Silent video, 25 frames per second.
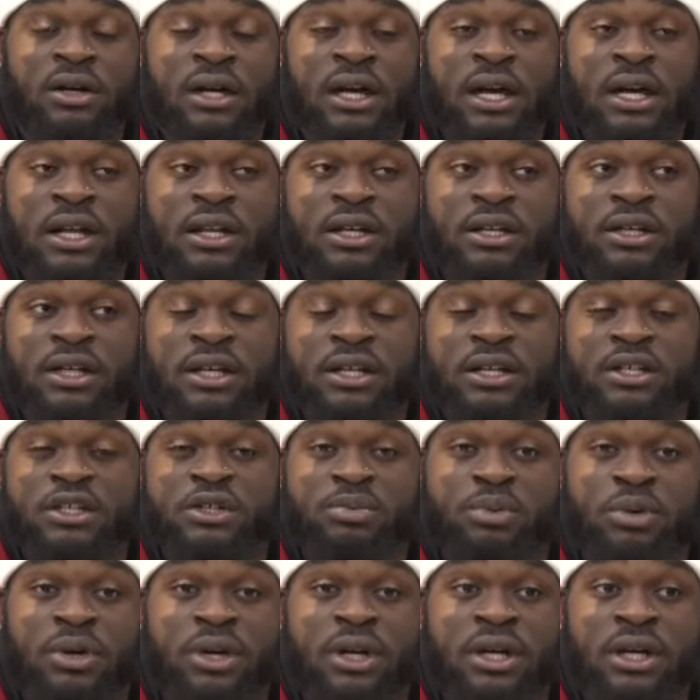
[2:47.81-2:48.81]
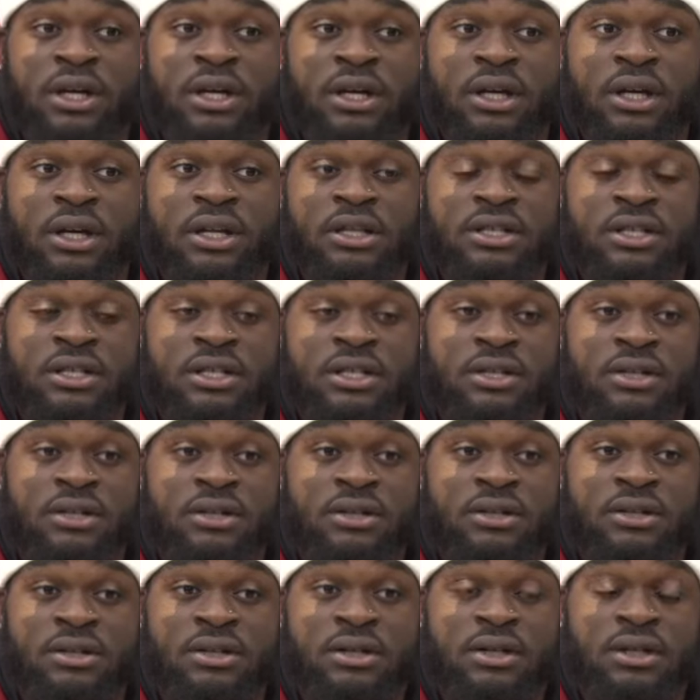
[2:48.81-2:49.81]
in the in the spring until
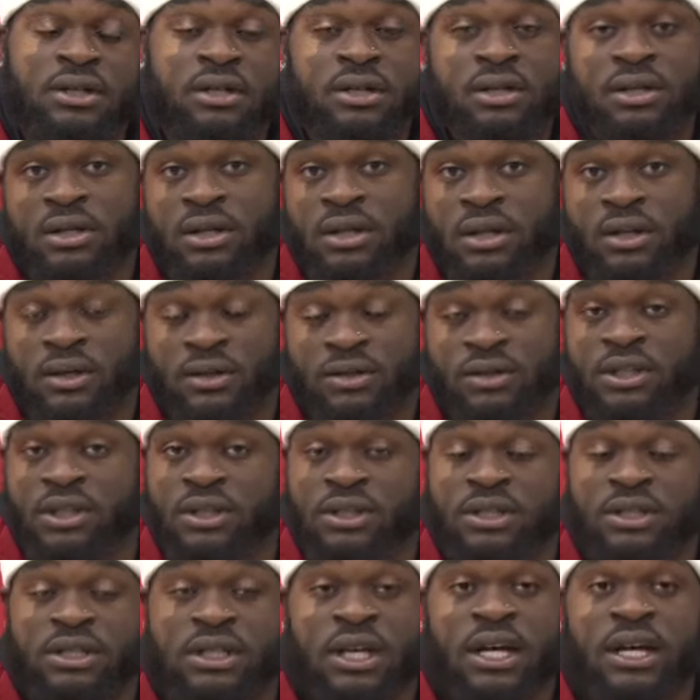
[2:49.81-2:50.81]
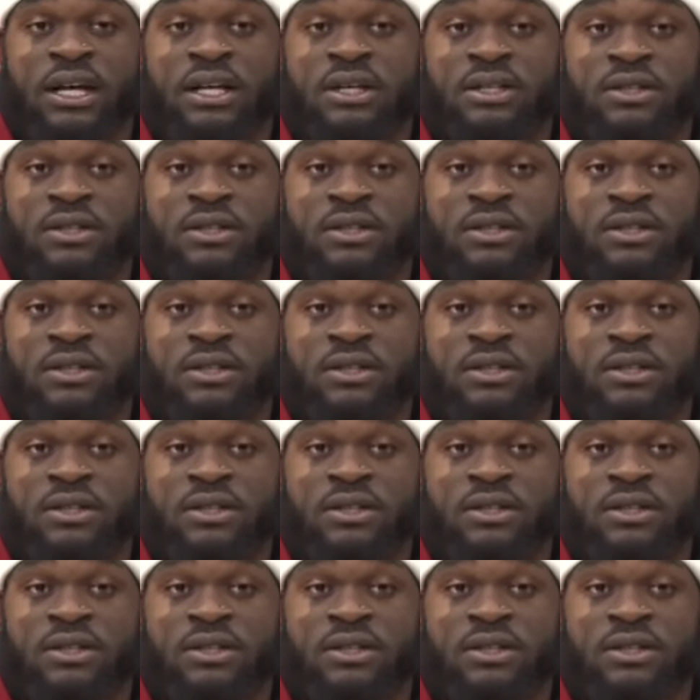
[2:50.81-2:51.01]
until today.